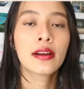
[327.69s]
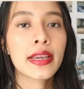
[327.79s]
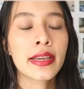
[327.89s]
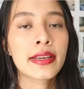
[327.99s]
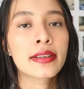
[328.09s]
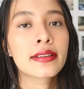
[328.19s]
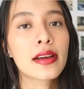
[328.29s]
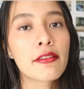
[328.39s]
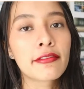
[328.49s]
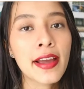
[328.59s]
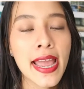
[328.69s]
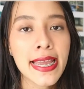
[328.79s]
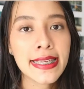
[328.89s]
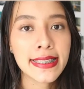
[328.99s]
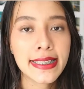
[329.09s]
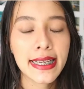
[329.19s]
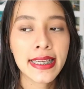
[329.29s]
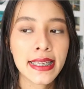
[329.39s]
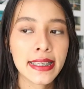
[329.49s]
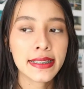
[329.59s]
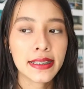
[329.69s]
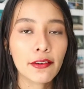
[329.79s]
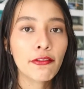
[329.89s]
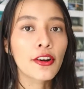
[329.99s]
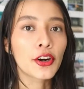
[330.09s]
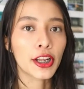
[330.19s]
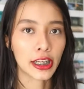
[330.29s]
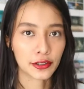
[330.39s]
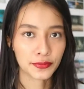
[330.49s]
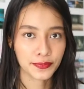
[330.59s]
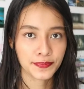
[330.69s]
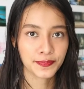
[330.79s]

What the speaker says: and vase is florero.